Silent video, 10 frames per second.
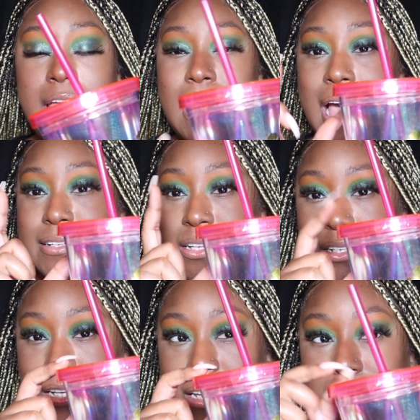It has a
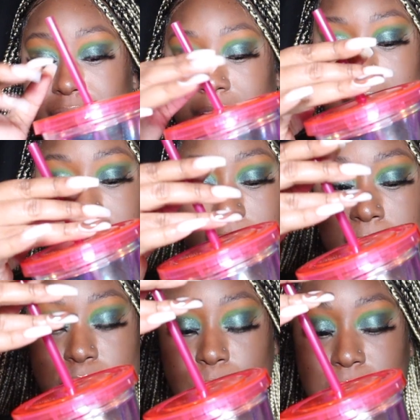lid and it
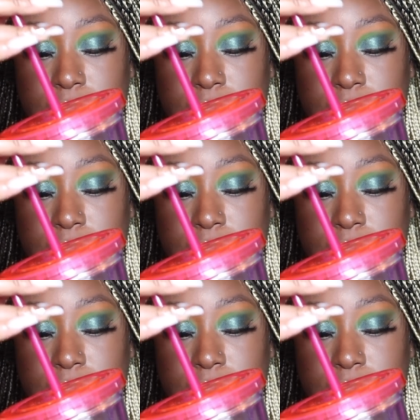comes with